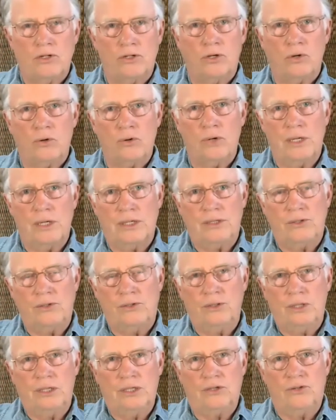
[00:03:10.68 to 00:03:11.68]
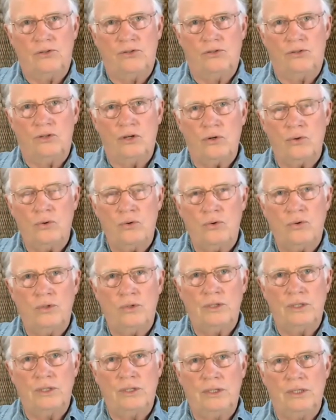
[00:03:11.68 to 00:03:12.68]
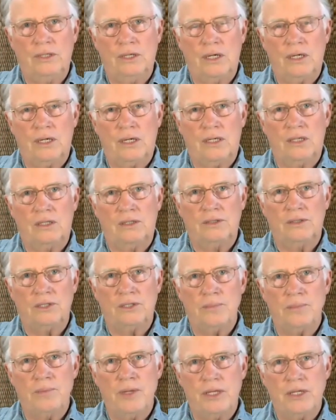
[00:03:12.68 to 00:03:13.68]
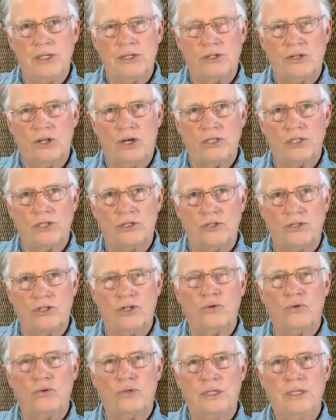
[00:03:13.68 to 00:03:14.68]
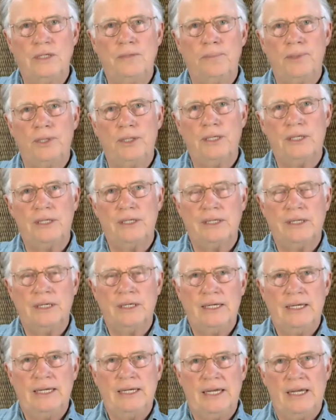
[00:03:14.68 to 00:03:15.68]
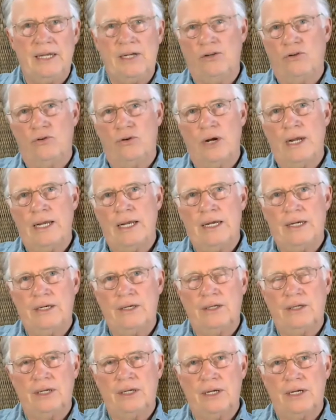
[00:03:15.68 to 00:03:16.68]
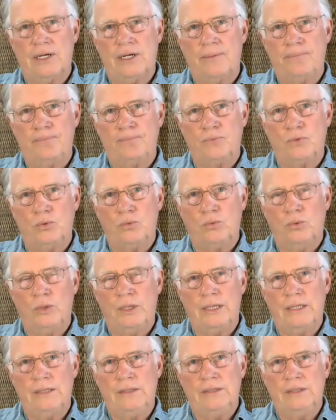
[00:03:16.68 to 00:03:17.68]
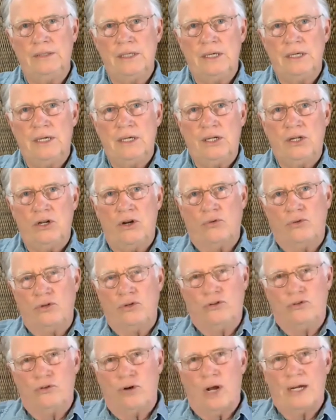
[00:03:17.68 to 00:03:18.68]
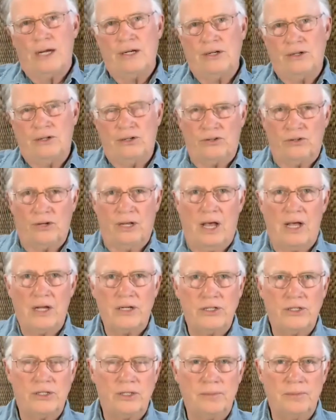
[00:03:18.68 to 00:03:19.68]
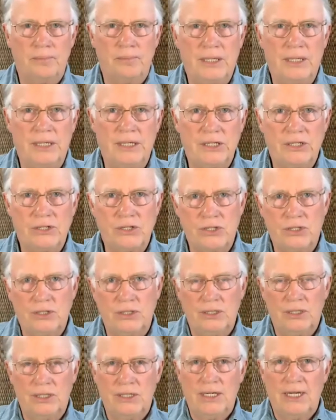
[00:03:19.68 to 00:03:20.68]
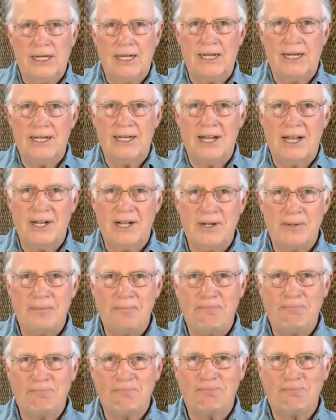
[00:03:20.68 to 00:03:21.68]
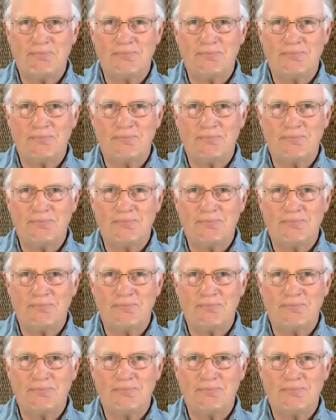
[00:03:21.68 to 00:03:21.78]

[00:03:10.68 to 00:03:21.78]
So it's so some of these thoughts are so deeply ingrained. We to try to dislodge them is um,